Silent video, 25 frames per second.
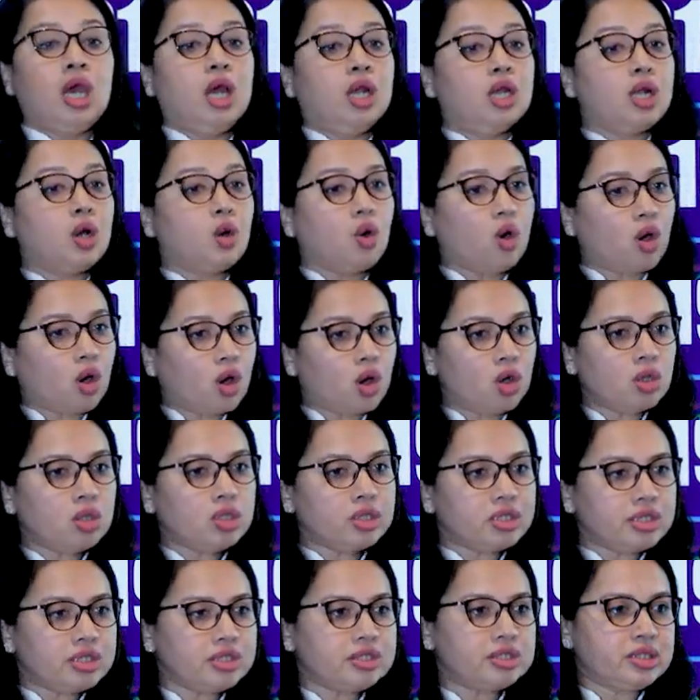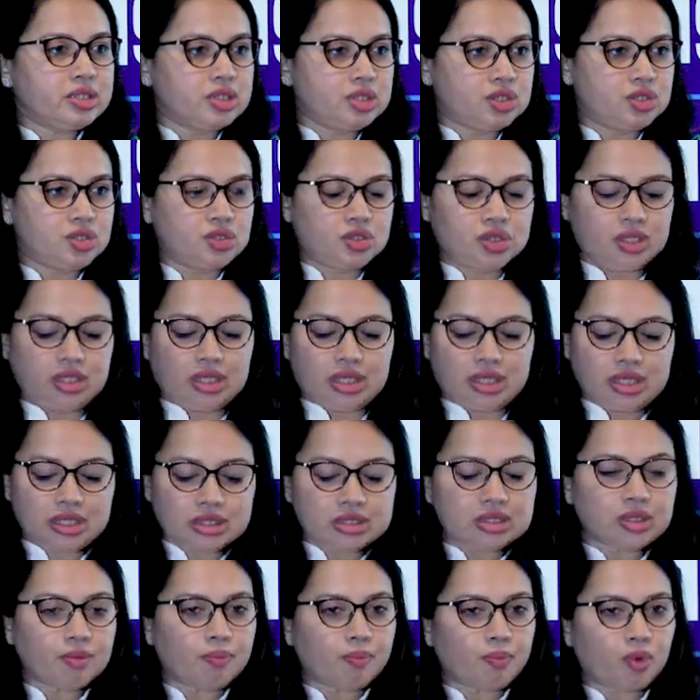Now all this history
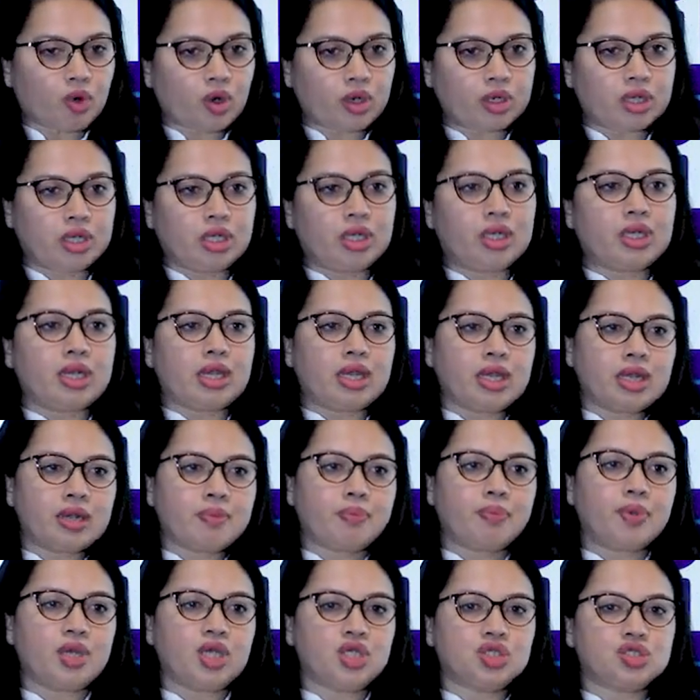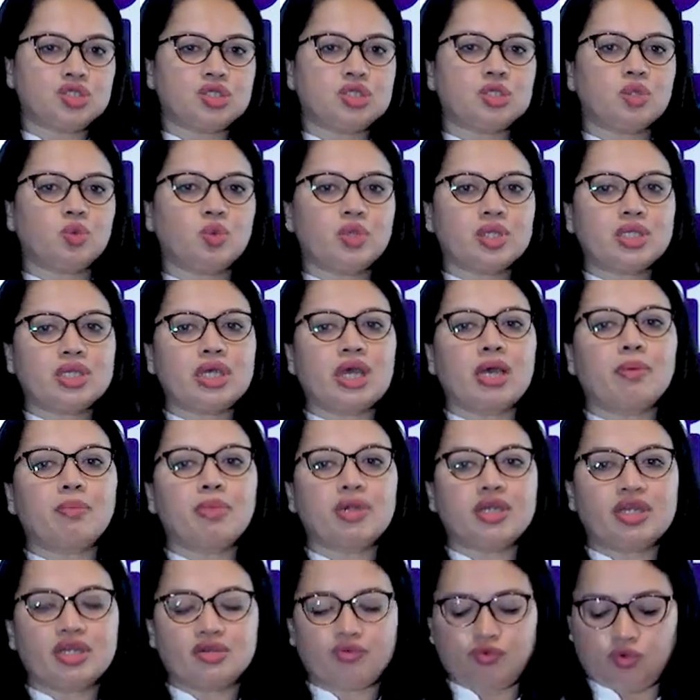is important in patient with
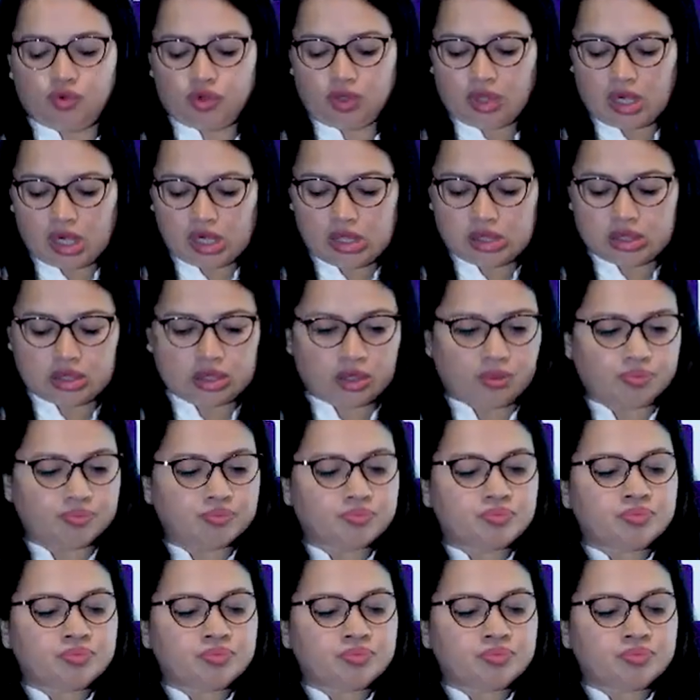diabetic foot ulcer.